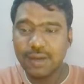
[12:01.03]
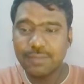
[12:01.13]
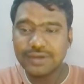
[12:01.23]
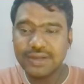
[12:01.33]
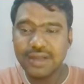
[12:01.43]

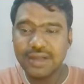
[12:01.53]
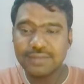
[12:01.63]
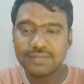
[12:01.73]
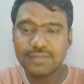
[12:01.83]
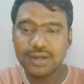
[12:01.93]
company
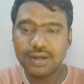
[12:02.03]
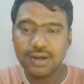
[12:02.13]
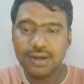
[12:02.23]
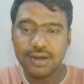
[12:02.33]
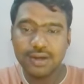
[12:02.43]
name,
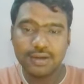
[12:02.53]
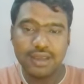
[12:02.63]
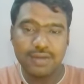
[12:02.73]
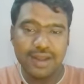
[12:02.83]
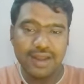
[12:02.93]

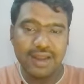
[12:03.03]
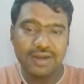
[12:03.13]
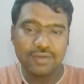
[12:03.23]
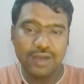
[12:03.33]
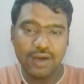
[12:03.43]
email
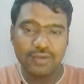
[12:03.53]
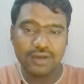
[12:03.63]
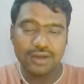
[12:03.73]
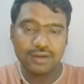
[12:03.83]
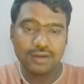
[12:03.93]
ID we have
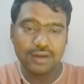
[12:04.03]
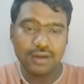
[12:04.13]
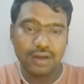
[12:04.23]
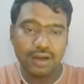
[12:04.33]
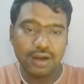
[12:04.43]
here.
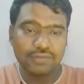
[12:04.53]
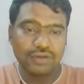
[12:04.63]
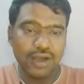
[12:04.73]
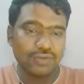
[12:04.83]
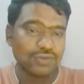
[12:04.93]

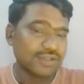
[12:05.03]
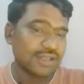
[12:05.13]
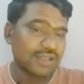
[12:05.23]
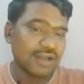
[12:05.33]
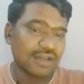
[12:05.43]
We have
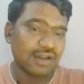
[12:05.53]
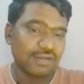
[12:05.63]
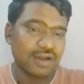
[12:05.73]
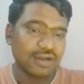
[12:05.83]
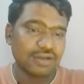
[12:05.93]
seniority
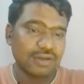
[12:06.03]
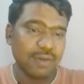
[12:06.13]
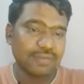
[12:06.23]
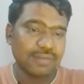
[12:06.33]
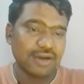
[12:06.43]
level,
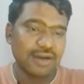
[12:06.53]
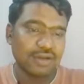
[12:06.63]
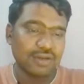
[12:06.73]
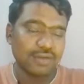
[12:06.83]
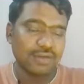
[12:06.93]
department
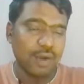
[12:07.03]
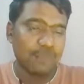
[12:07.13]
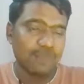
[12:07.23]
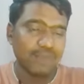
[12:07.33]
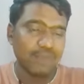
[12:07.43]
level,
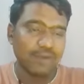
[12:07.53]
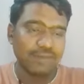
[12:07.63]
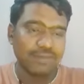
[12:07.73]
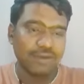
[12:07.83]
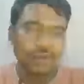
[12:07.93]
company phone
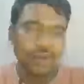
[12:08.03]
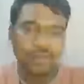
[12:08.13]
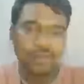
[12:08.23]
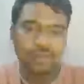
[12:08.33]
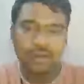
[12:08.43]
number we
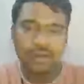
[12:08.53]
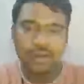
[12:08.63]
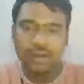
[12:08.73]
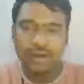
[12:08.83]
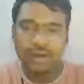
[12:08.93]
have,
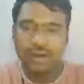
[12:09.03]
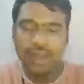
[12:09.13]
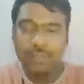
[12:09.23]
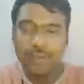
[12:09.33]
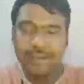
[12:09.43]

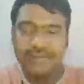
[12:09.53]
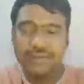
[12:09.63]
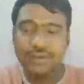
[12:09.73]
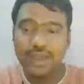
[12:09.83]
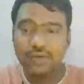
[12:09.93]
employees
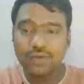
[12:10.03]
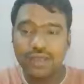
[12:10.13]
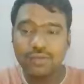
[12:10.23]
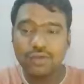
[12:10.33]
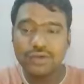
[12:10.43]
we have,
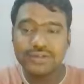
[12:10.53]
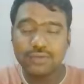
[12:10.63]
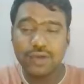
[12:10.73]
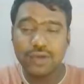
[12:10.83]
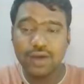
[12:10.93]
keywords
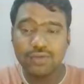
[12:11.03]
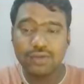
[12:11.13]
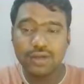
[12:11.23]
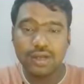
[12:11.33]
we have,